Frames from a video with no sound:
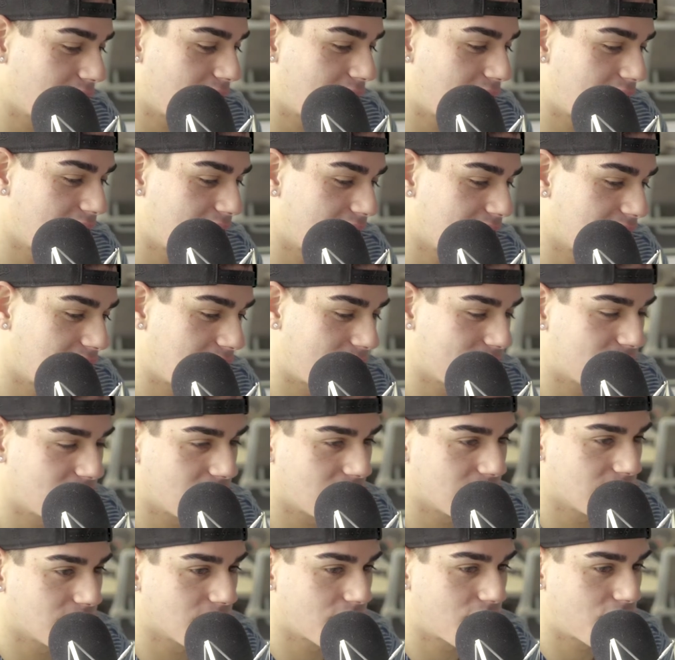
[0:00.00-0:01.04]
there, and I've
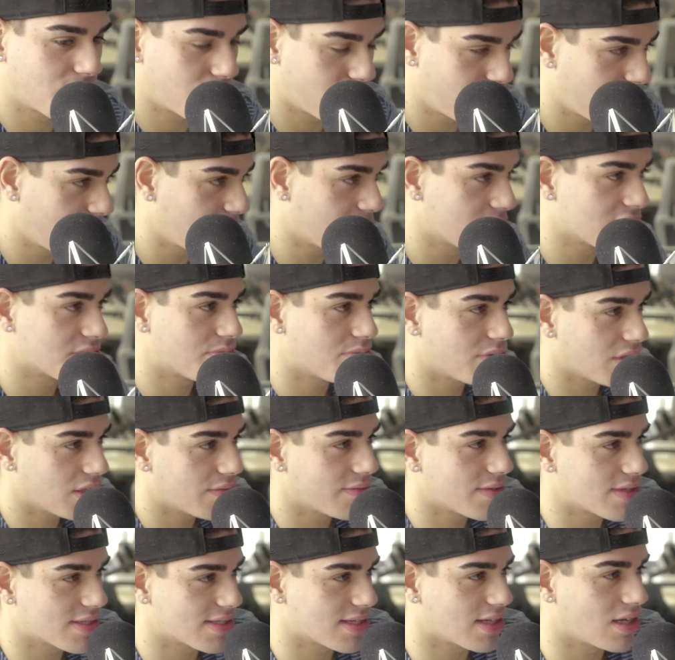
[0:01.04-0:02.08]
done 3 on his
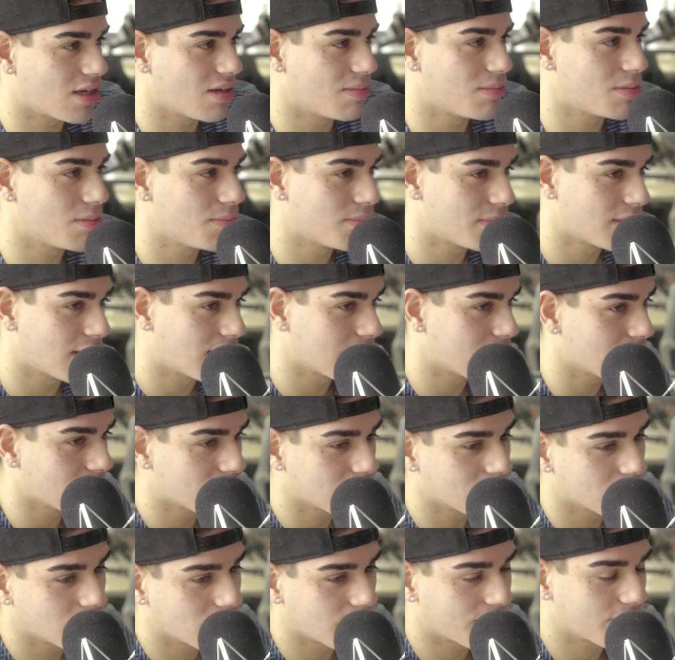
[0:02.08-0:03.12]
previous album, and I
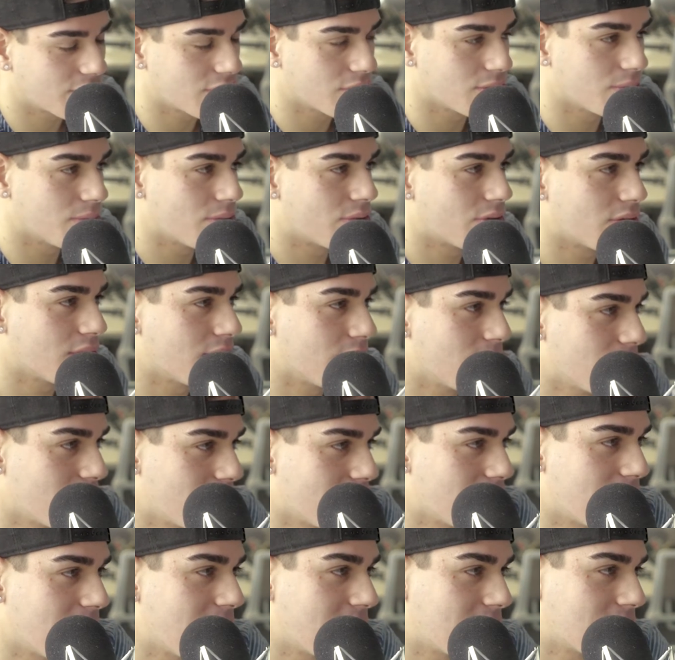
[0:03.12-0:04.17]
did a few more
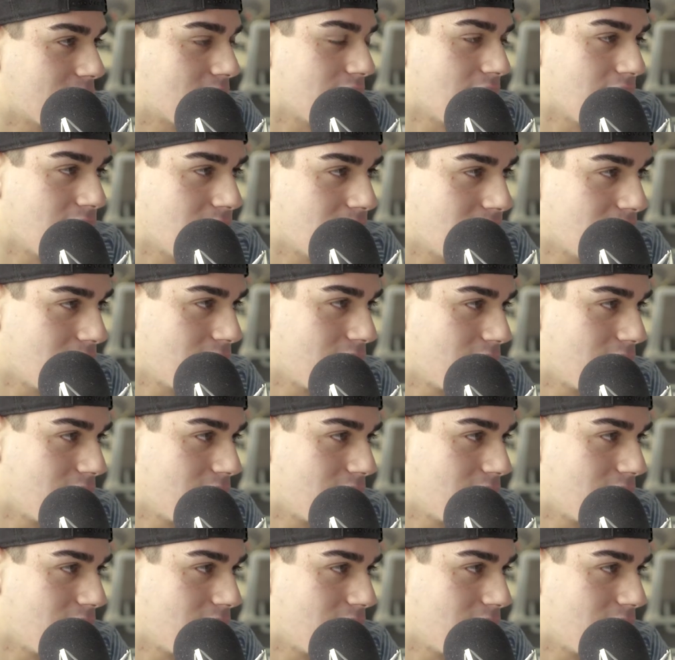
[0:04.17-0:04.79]
back in the day.